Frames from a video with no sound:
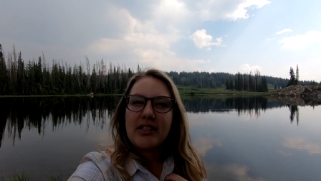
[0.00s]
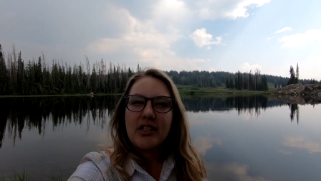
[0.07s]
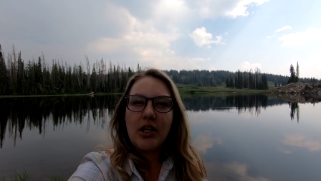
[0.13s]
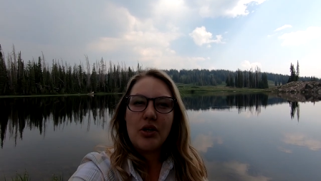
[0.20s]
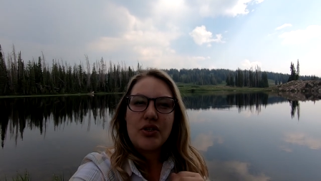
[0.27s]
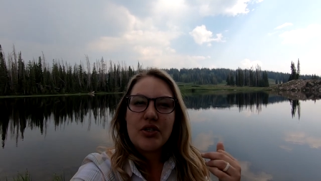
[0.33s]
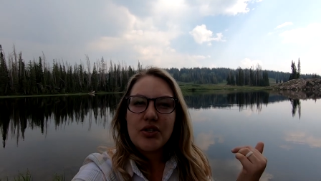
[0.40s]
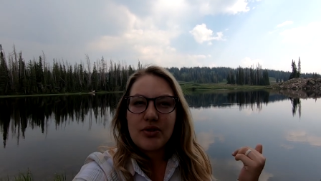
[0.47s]

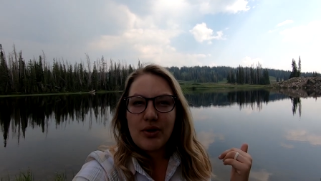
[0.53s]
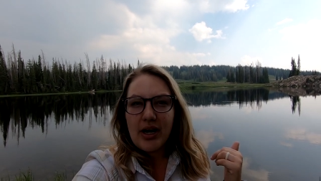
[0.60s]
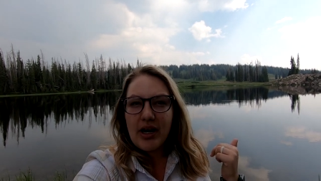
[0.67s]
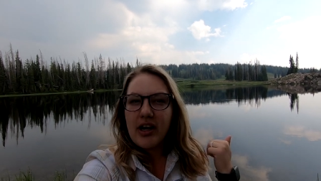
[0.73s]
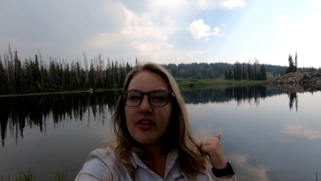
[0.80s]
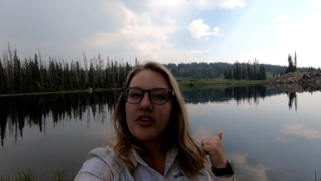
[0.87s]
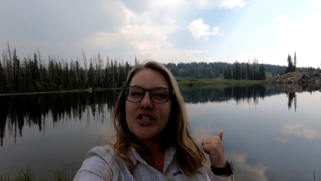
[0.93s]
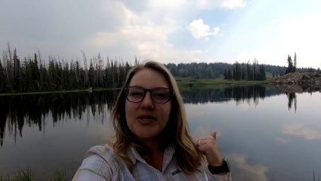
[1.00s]
closer to our
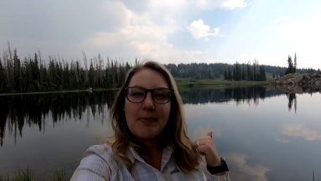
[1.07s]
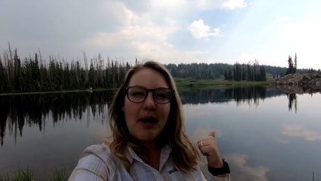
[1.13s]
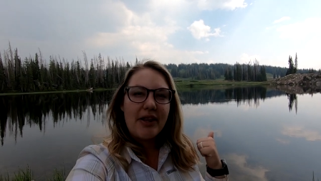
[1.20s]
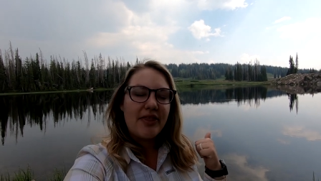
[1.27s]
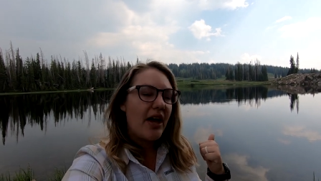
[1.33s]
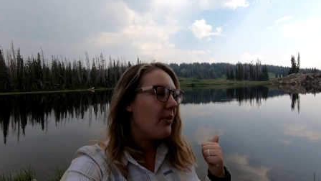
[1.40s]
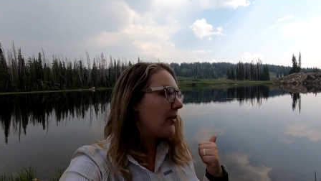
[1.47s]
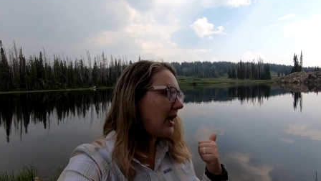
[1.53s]
other spot
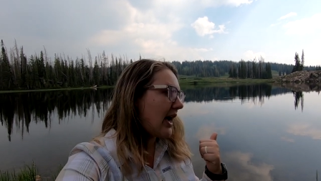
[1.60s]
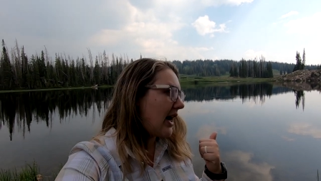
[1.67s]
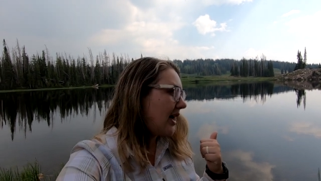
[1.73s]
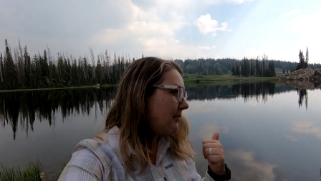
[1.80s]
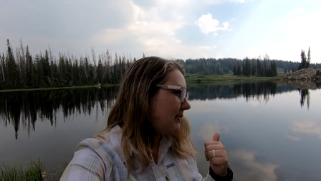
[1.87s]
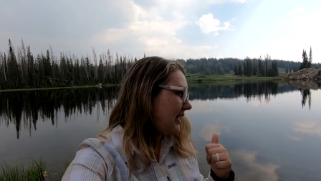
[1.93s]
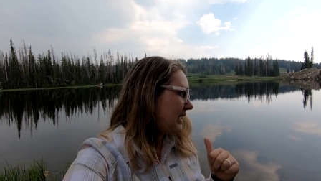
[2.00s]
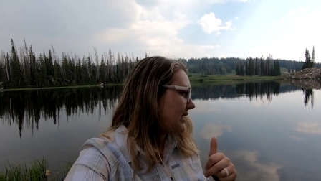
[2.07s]
that we had
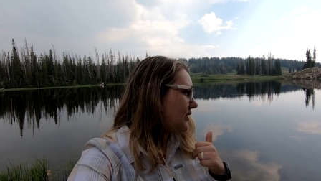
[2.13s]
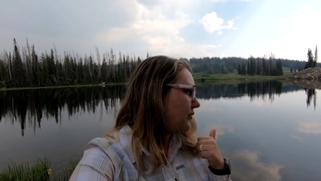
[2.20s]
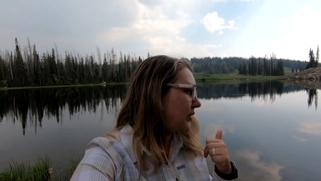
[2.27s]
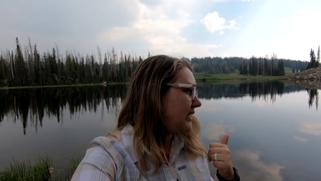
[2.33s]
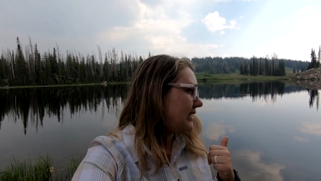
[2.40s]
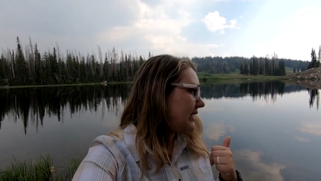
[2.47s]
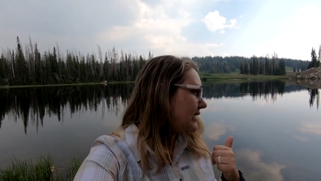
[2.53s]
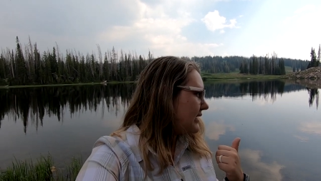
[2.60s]
because it
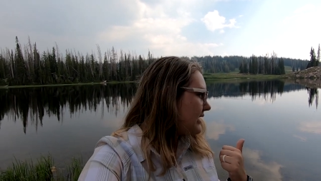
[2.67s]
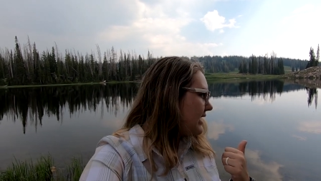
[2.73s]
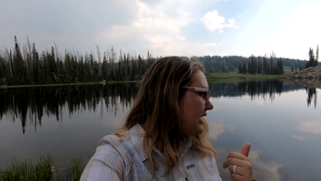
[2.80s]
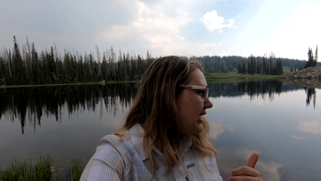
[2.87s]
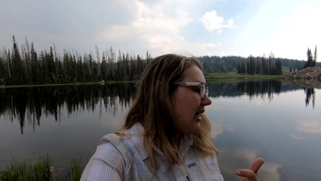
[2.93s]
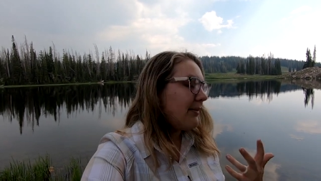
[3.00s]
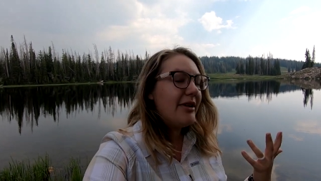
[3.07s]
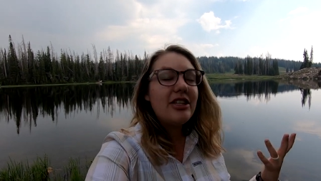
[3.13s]
wasn't,
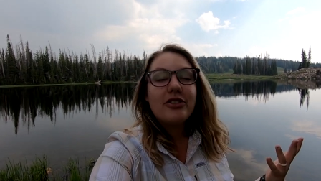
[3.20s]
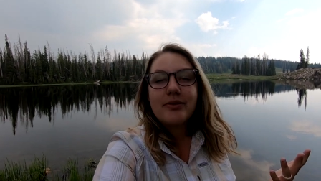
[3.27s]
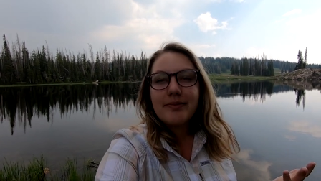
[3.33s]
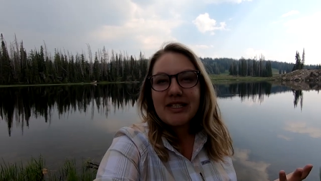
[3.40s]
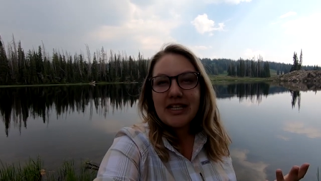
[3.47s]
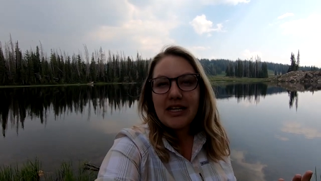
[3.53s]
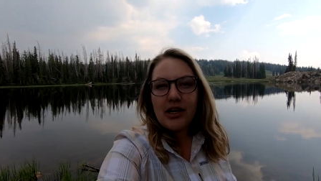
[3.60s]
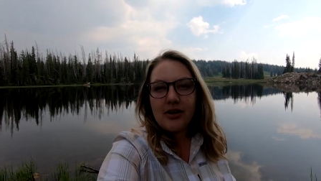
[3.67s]
I mean, there's
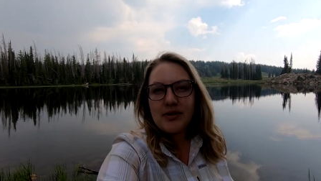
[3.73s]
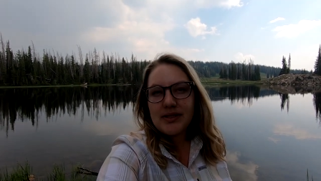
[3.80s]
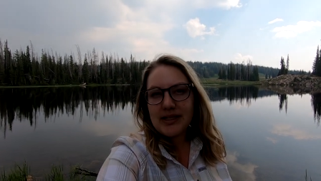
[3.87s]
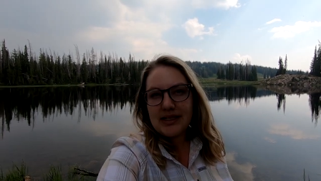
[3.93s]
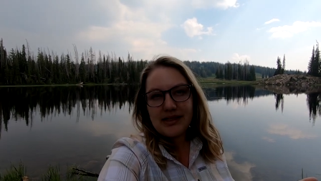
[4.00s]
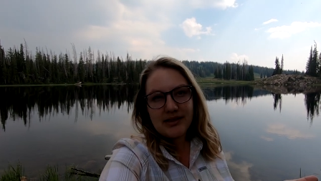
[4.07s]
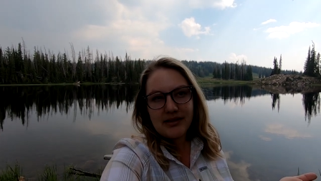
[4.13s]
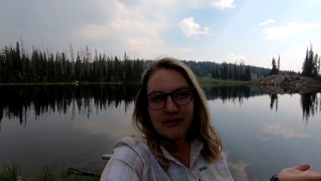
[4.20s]
mosquitoes.
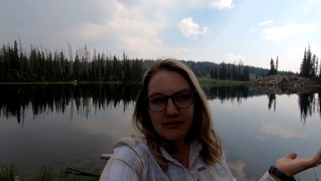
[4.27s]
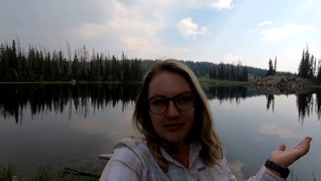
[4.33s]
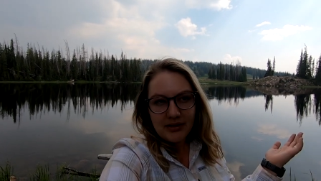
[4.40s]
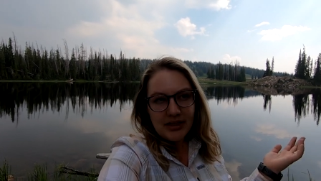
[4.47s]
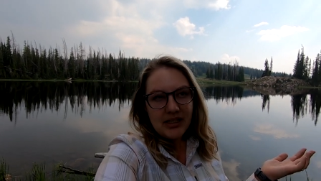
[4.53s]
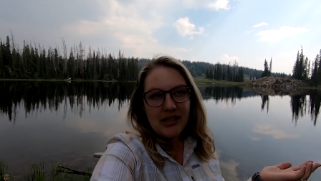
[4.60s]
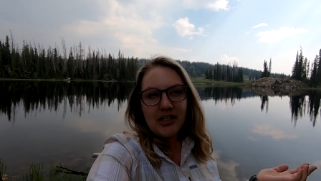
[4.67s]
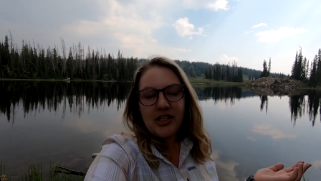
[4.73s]
It's,
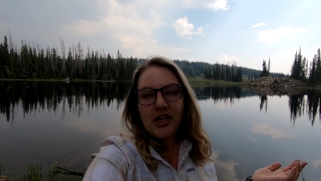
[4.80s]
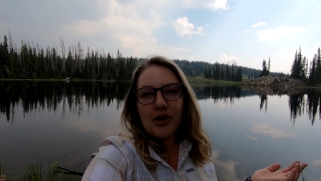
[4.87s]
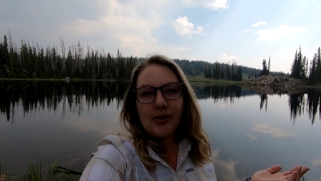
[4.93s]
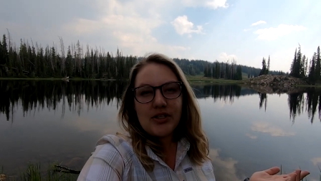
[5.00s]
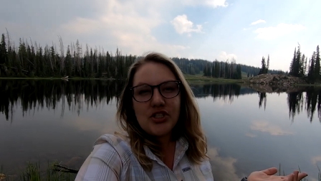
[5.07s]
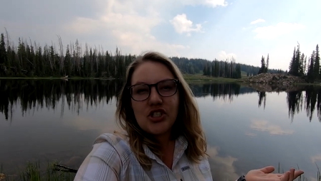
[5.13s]
you know, it's